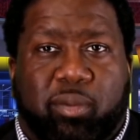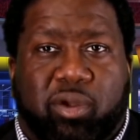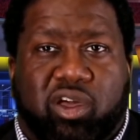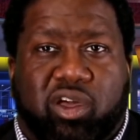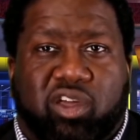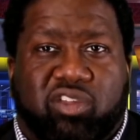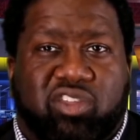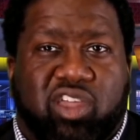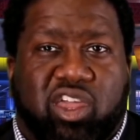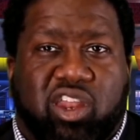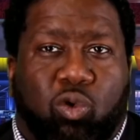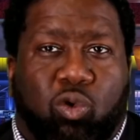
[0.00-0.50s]

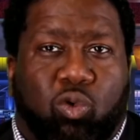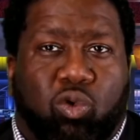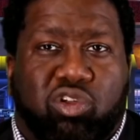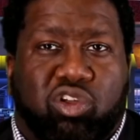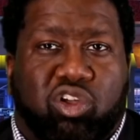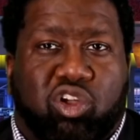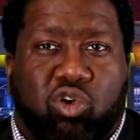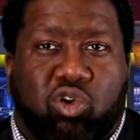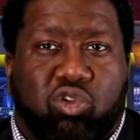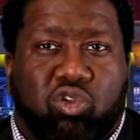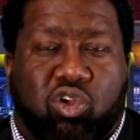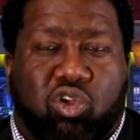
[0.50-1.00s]
because they don't
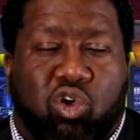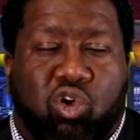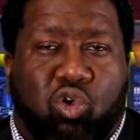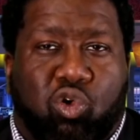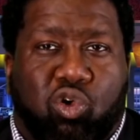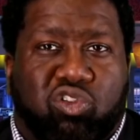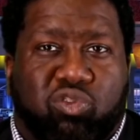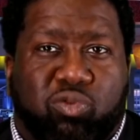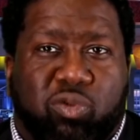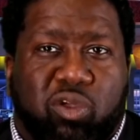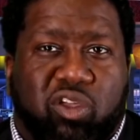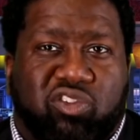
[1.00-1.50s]
want to go to
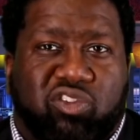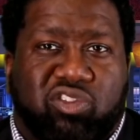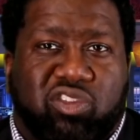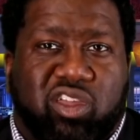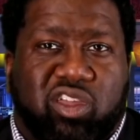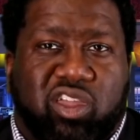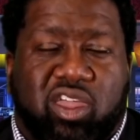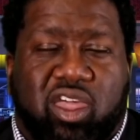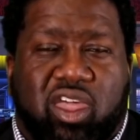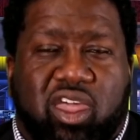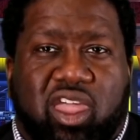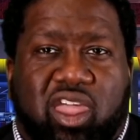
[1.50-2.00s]
court,
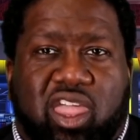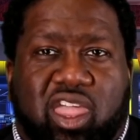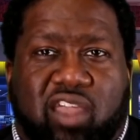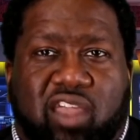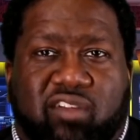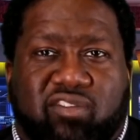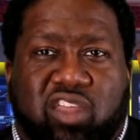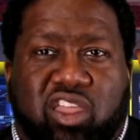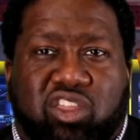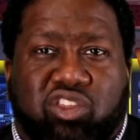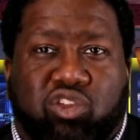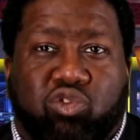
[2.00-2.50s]
especially
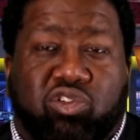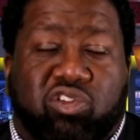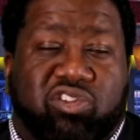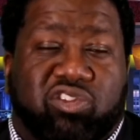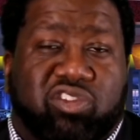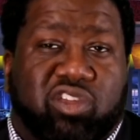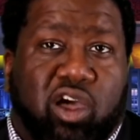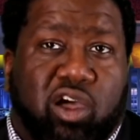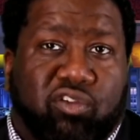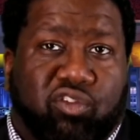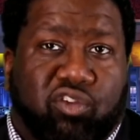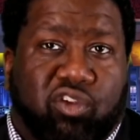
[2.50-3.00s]
if they do
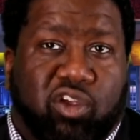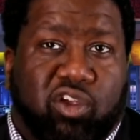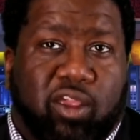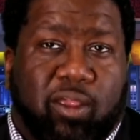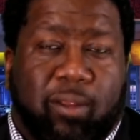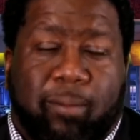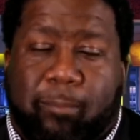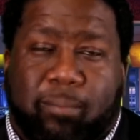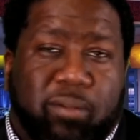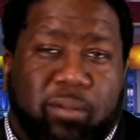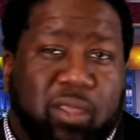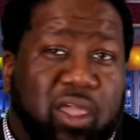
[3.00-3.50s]

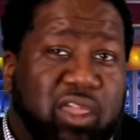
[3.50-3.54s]
discovery.